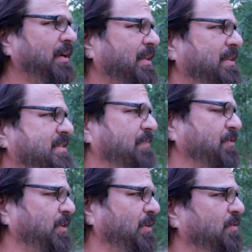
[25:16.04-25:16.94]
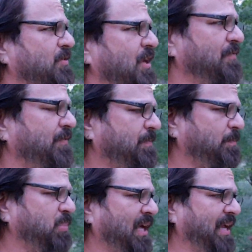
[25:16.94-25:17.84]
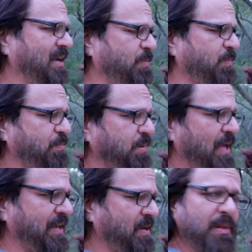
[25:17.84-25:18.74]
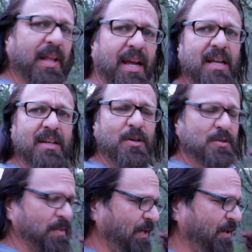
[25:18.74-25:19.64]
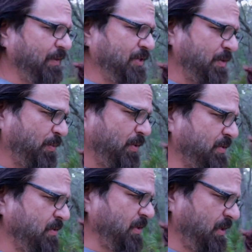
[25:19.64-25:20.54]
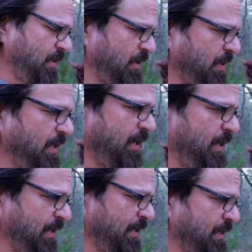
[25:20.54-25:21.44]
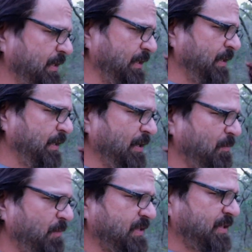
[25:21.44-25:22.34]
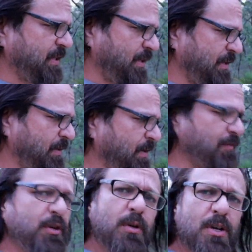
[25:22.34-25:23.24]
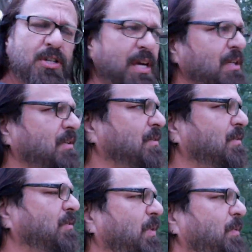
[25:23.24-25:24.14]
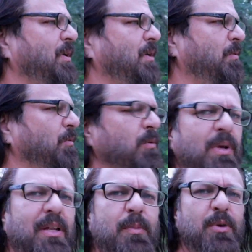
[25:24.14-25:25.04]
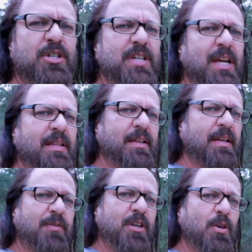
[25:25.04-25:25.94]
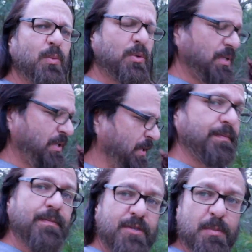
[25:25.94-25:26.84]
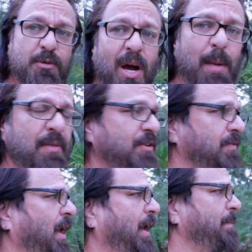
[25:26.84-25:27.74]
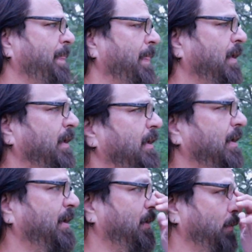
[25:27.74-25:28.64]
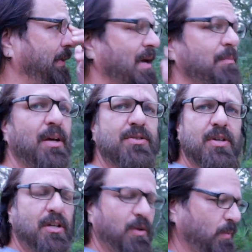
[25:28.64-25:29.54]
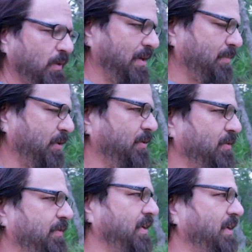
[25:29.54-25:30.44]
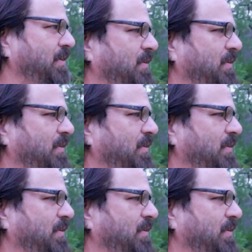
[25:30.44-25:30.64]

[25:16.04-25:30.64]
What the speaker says: this afternoon, trying to plot out a plan and use my RV Trip Wizard. And but if you're new to our channel, we would really appreciate if you would subscribe if you've not, and ring that bell so you know when we upload a new video.